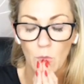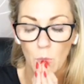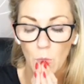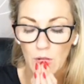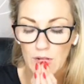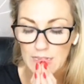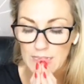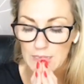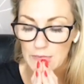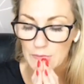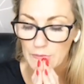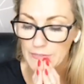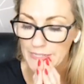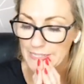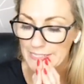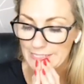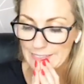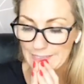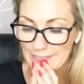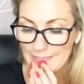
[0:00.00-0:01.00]
What is the
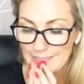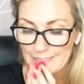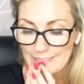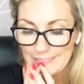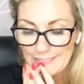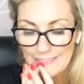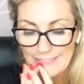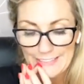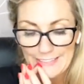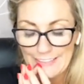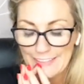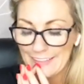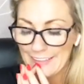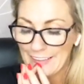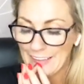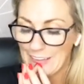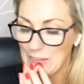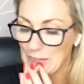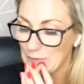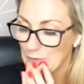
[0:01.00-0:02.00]
reason
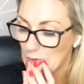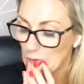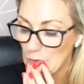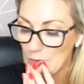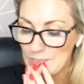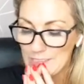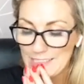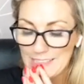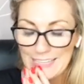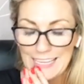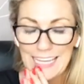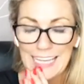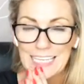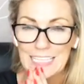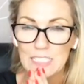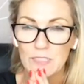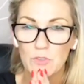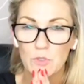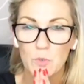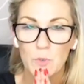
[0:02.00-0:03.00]
that you got to the
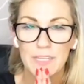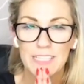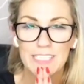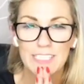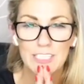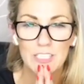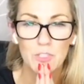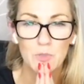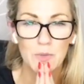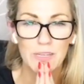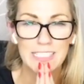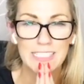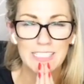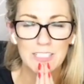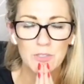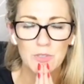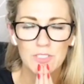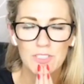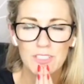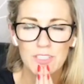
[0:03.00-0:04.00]
end of
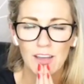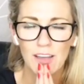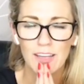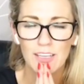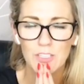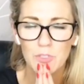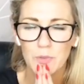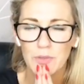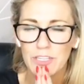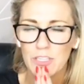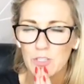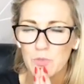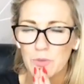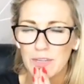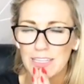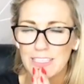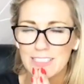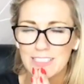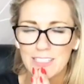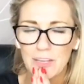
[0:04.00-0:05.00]
2020 and you started
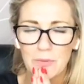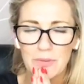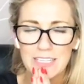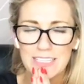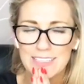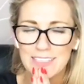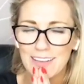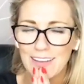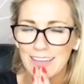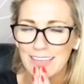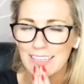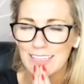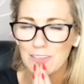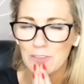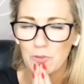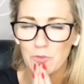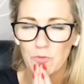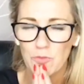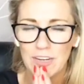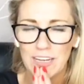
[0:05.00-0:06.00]
2020 so excited
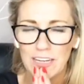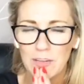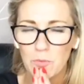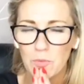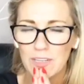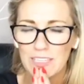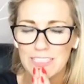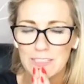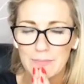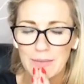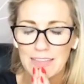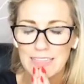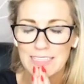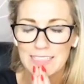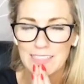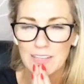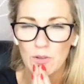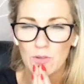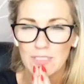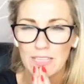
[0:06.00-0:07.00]
and you really wanted to make
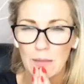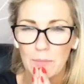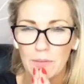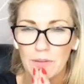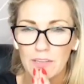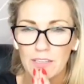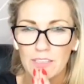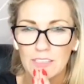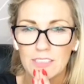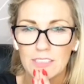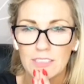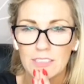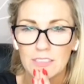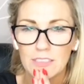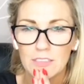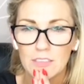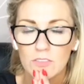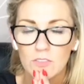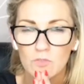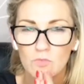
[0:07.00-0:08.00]
these goals happen and you didn't?